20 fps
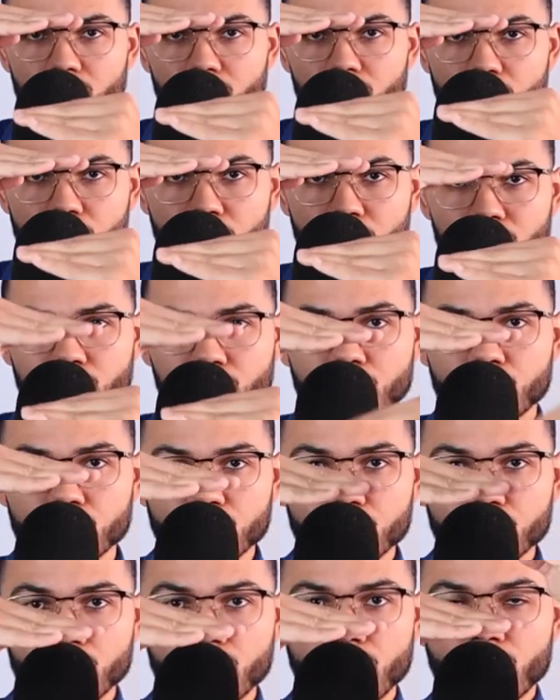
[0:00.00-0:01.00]
One,
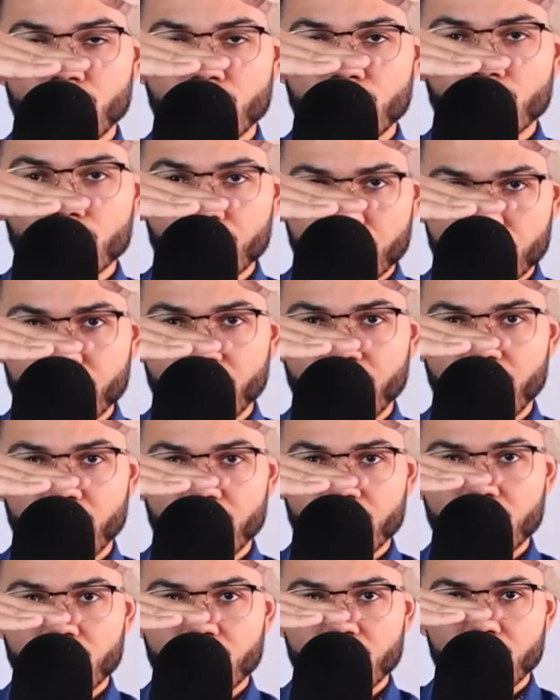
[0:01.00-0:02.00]
two,
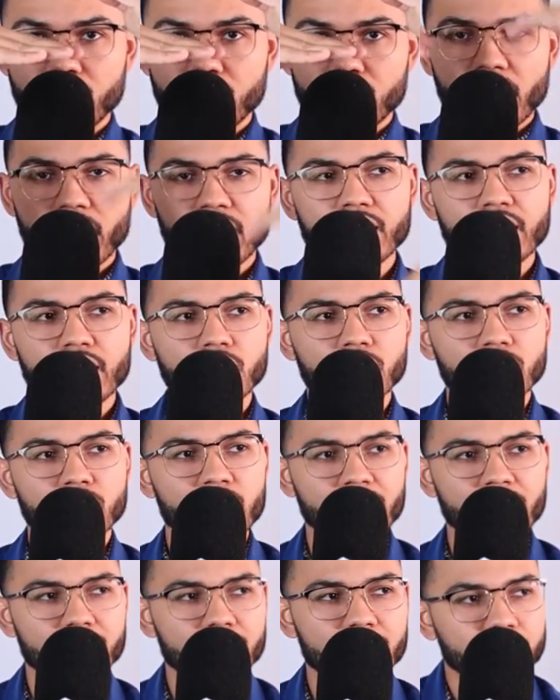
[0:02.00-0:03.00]
three. And then they're
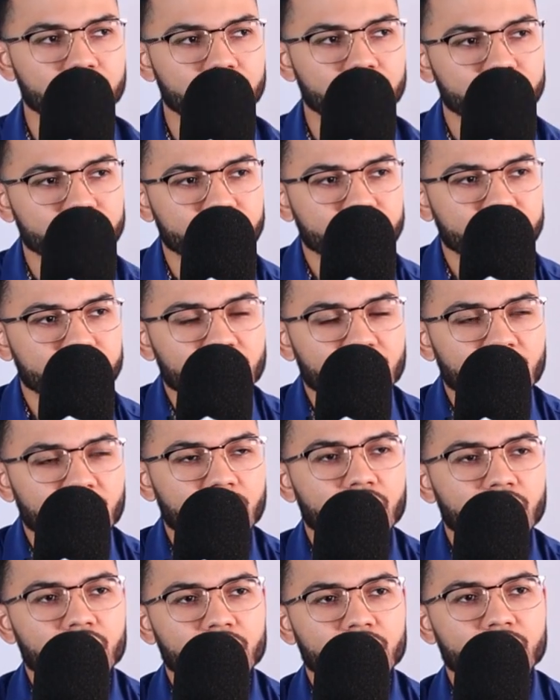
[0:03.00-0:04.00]
like,
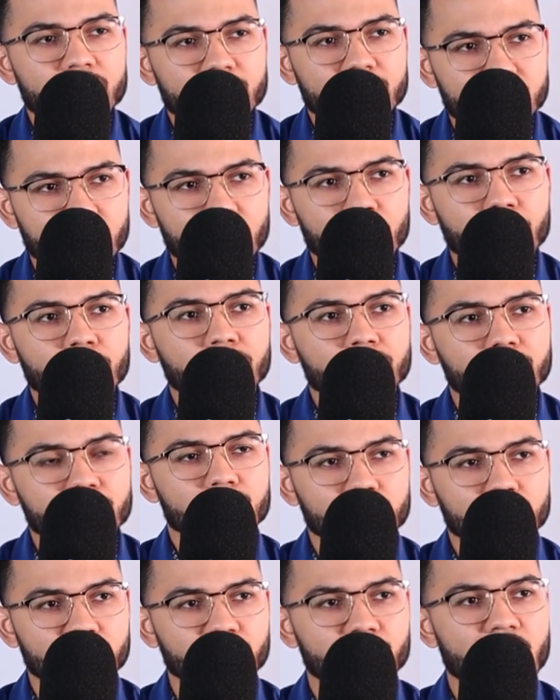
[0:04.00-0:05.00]
Denzel,
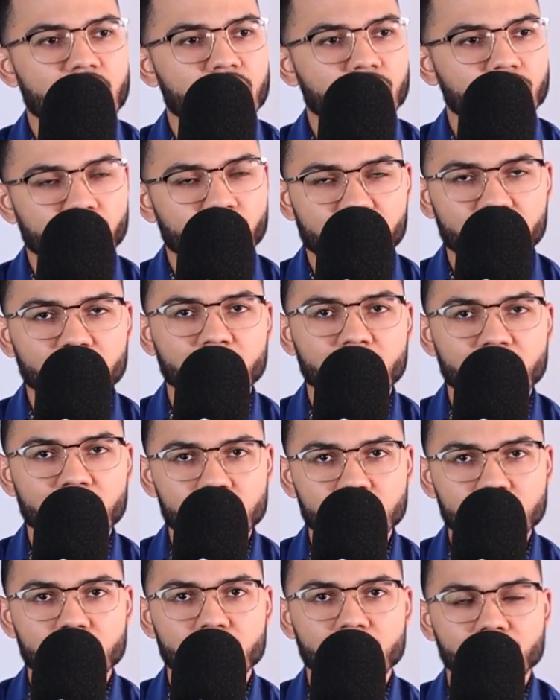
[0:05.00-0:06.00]
we've had a great
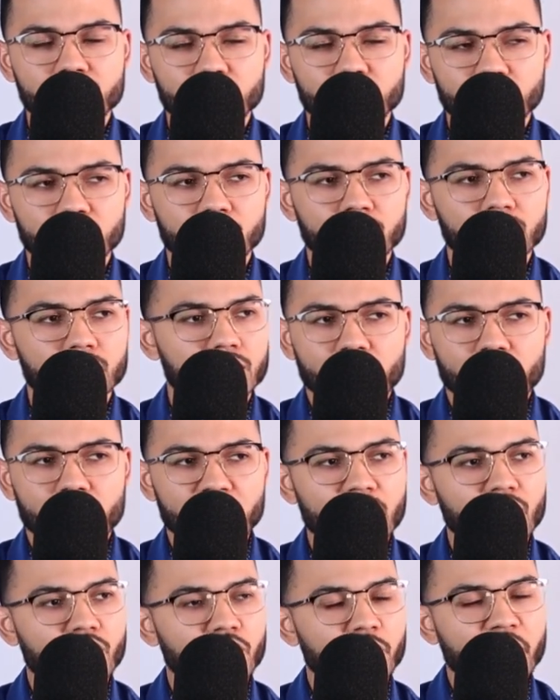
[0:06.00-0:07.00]
relationship. we have
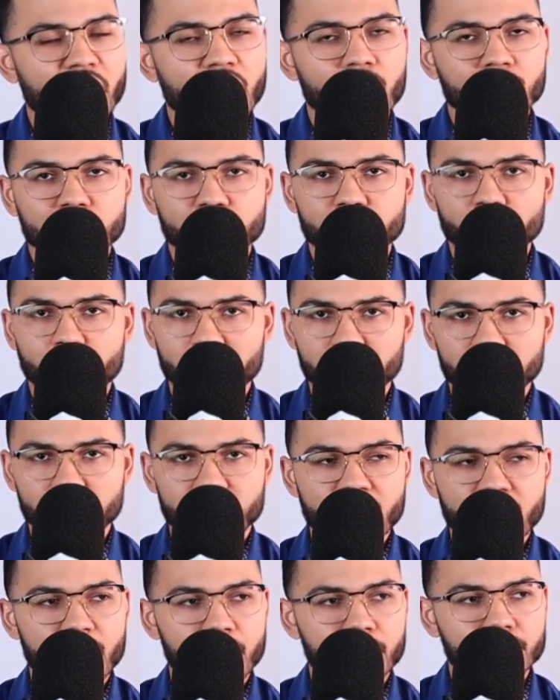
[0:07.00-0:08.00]
been able to pay off so
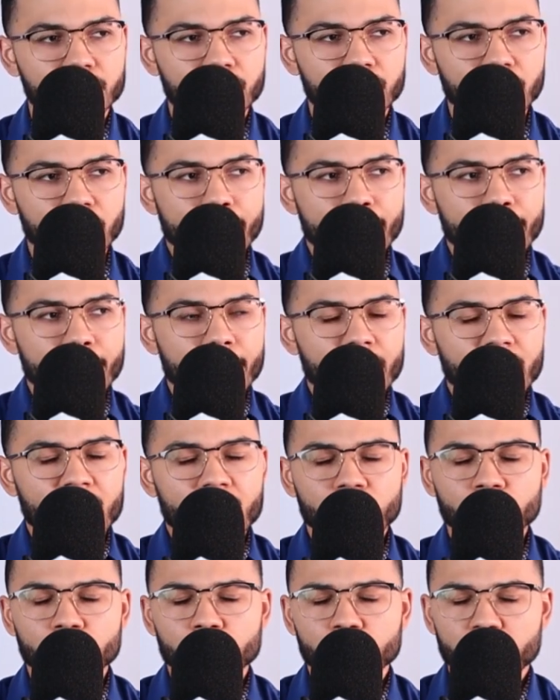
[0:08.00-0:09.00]
much debt.
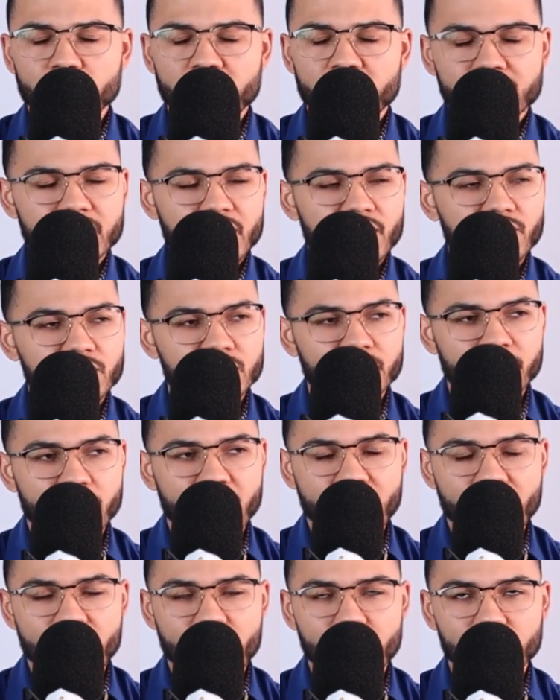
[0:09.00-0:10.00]
The stress levels in
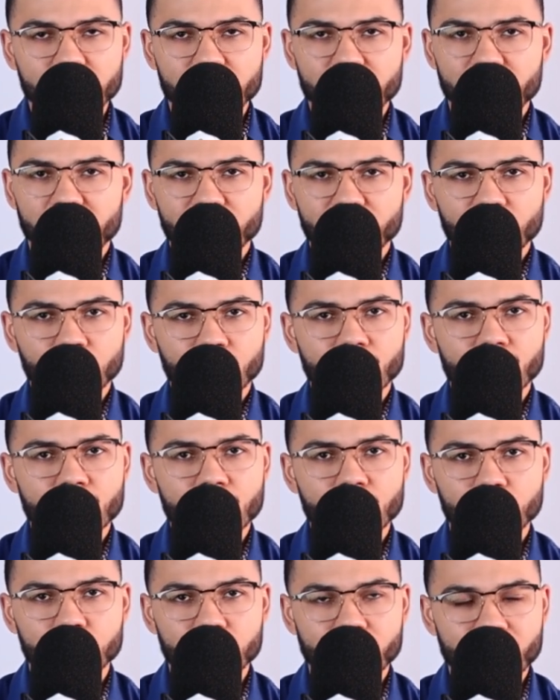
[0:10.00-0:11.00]
my house have
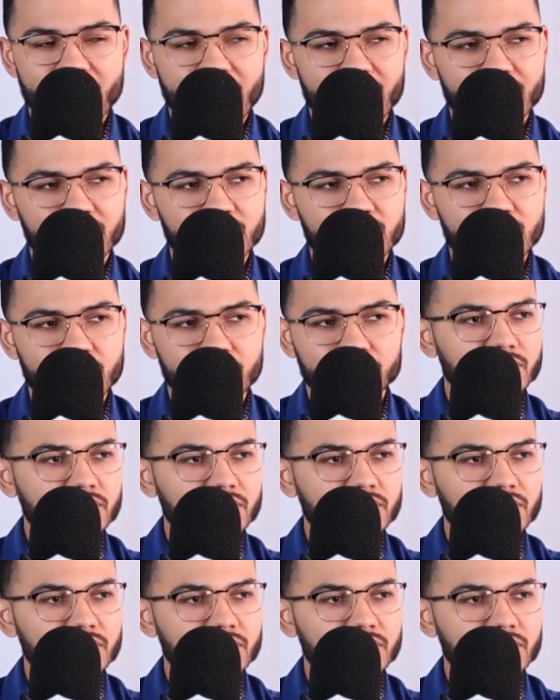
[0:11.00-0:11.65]
decreased dramatically.